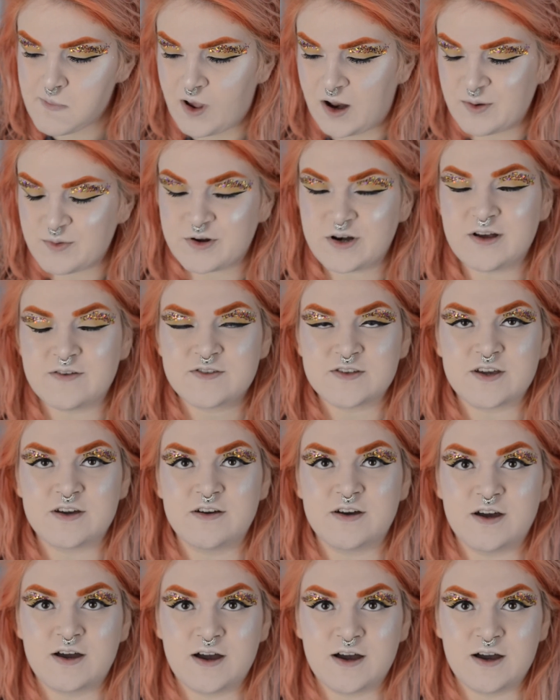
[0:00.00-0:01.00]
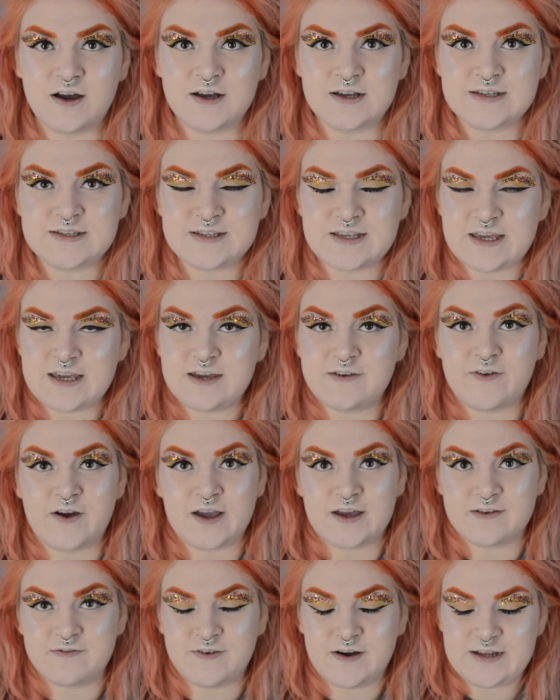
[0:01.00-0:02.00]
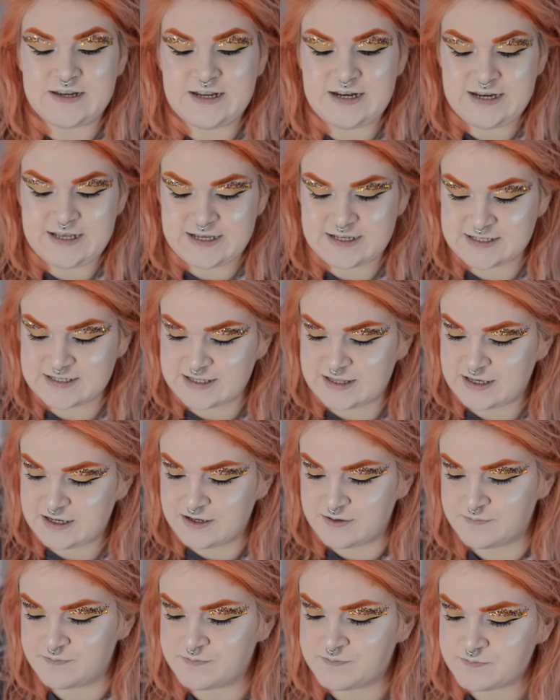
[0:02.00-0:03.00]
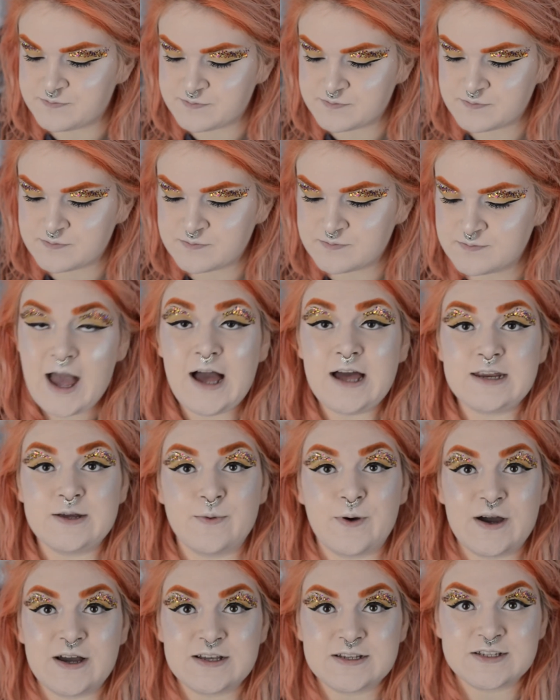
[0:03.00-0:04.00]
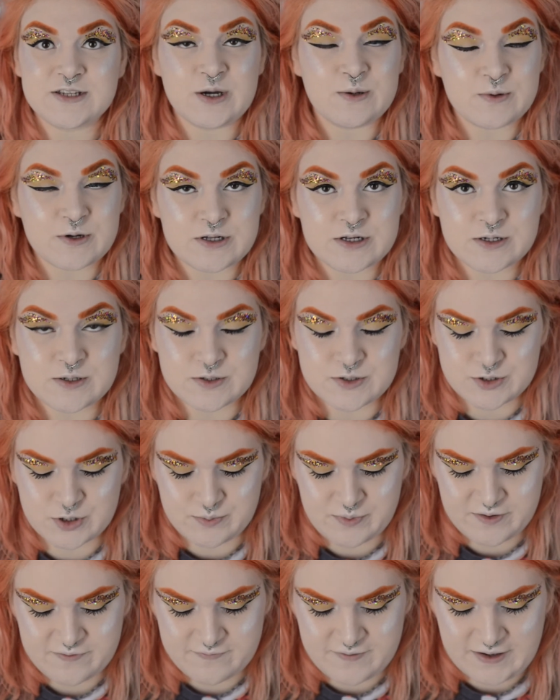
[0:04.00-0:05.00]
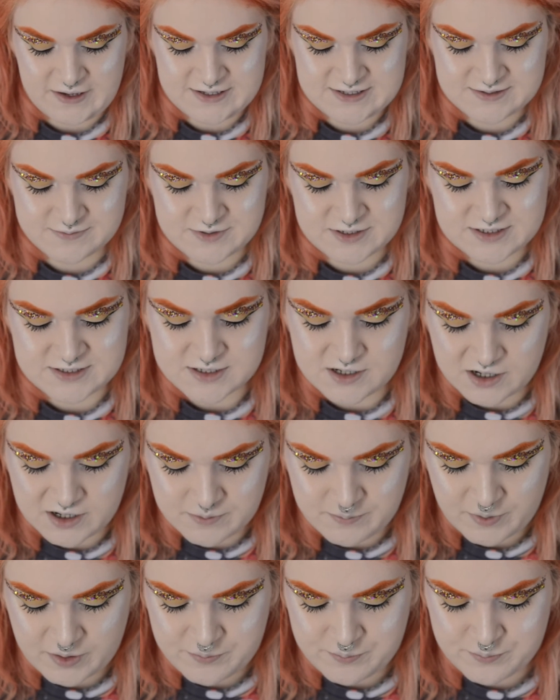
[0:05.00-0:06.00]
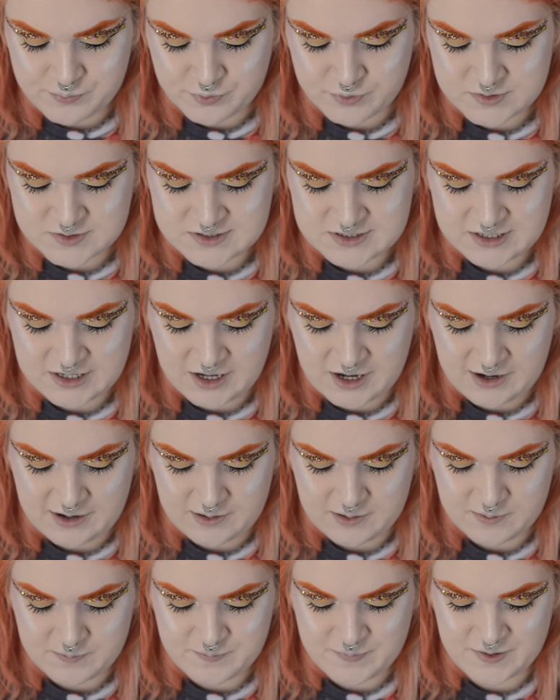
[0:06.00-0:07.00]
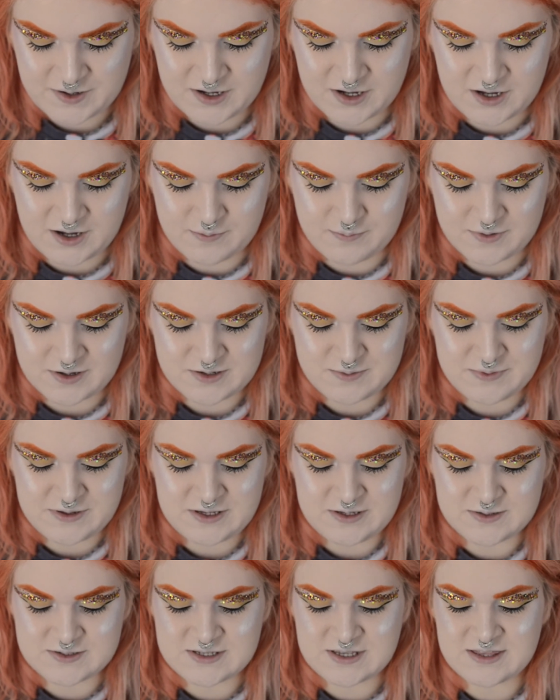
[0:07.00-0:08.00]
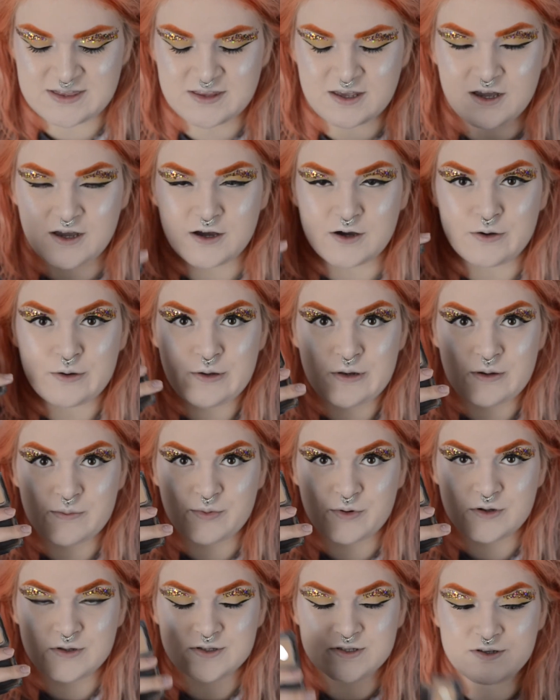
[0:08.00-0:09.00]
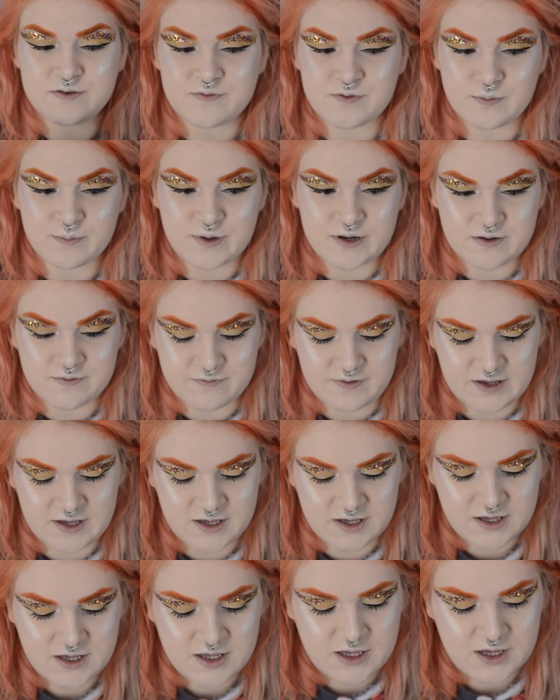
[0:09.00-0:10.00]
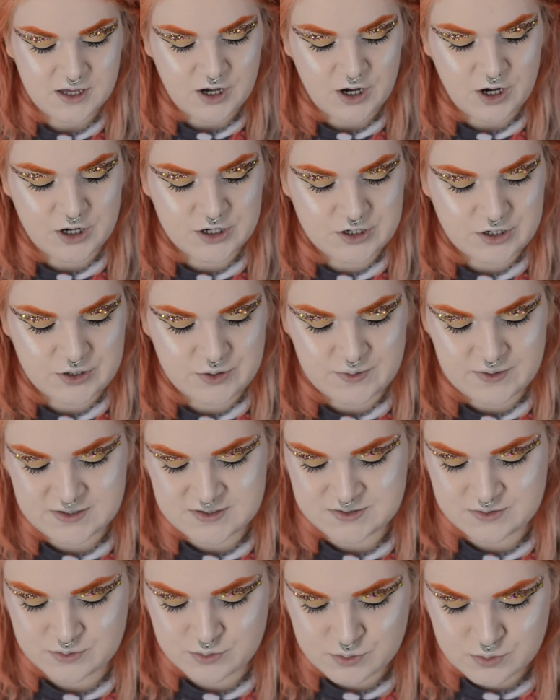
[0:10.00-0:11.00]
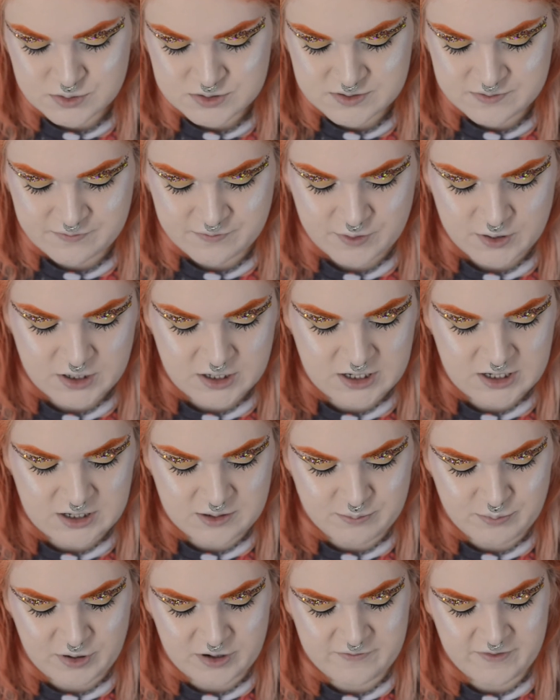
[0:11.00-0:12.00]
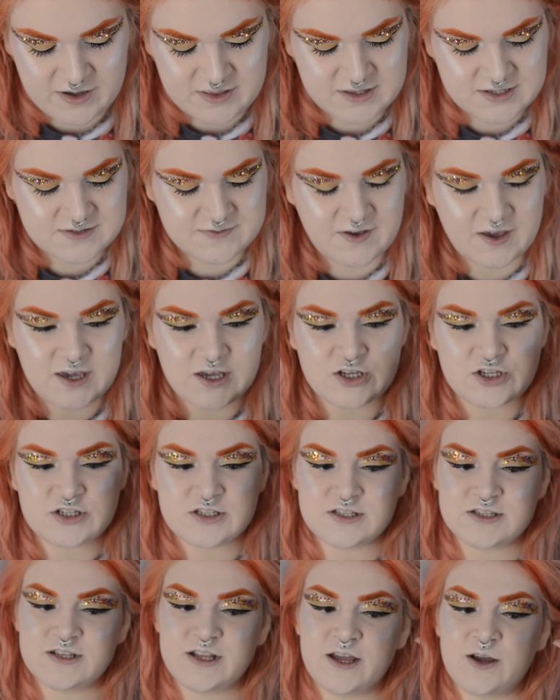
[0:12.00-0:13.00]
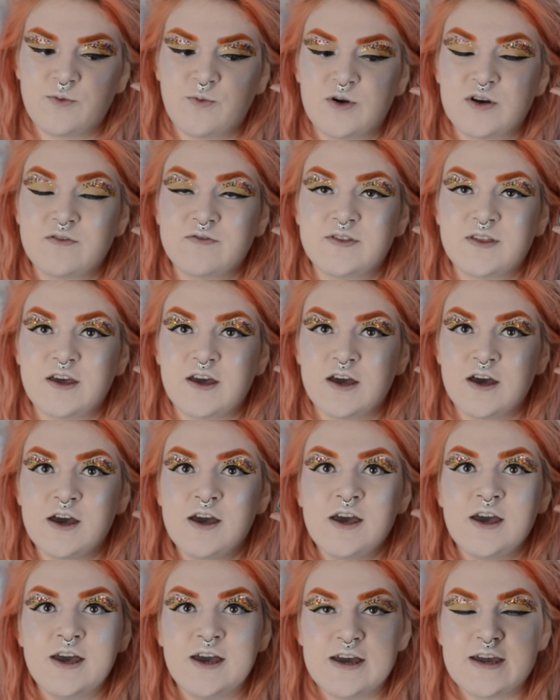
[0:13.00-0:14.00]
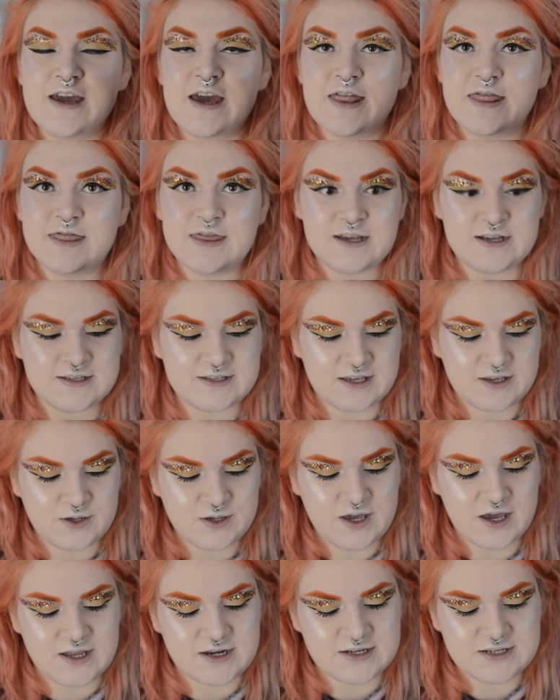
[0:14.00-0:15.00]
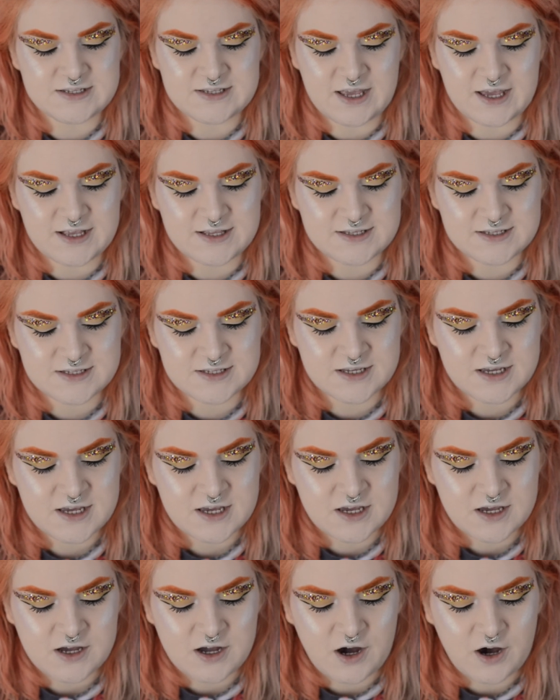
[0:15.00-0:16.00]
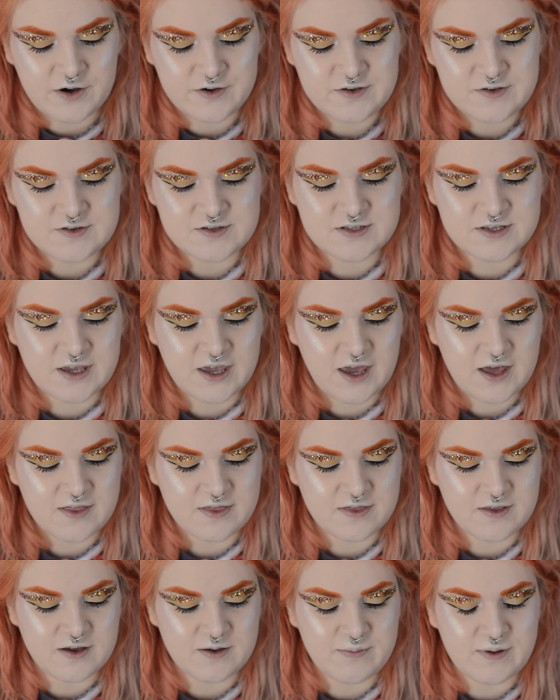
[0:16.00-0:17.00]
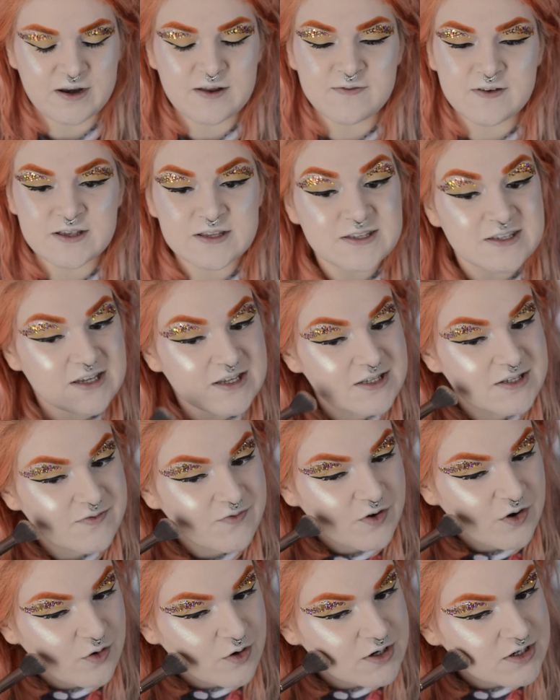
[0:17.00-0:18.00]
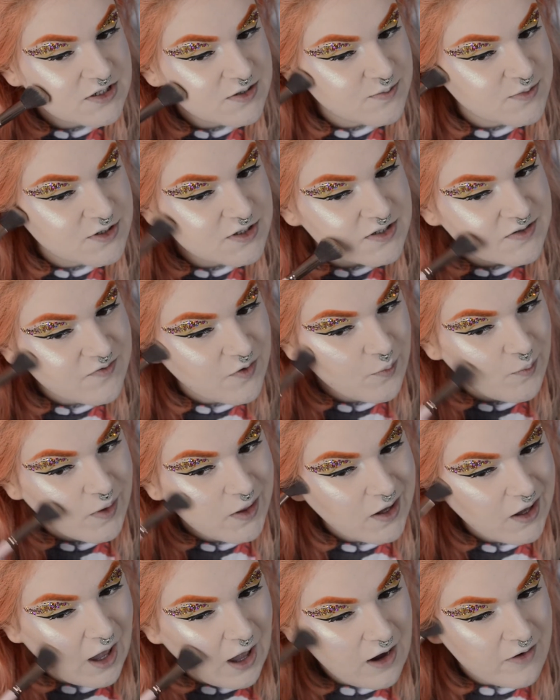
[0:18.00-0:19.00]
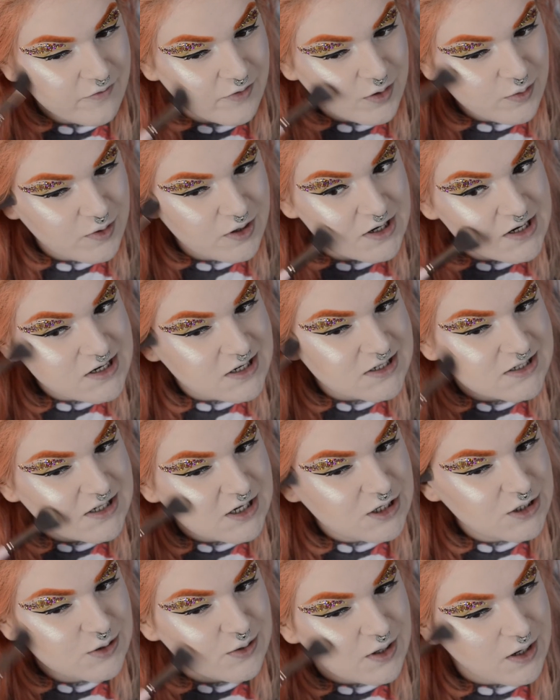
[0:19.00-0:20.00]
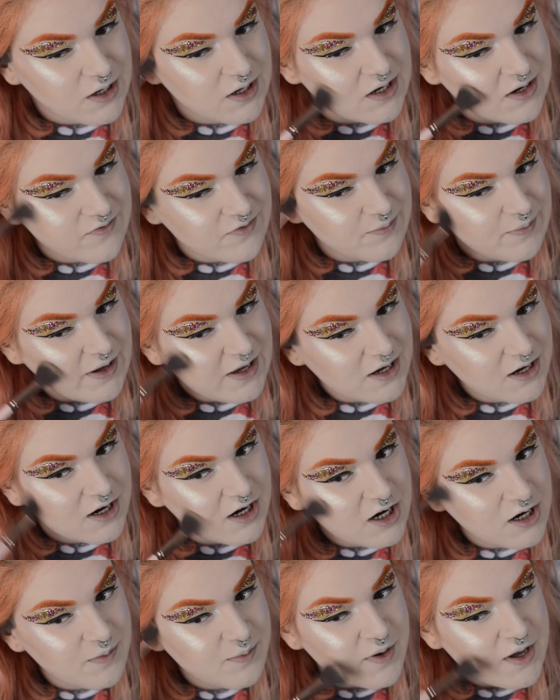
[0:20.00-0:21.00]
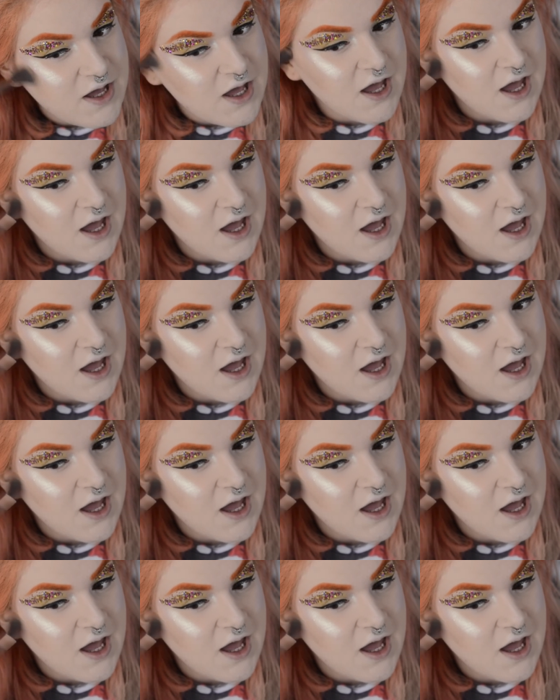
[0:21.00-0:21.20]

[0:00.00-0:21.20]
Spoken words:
I'm going to have to go see if I can find a link to them. Anyway, so I'm going to contour my face. I'm going to start by bronzing it up. I'm going to be using the Hoola bronzer from Benefit. I know it's not cruelty free, but I've had this for ages. It's like one of the, again, things that you get in the sets. I used to get the Benefit sets for Christmas from like everyone because they knew that I loved makeup.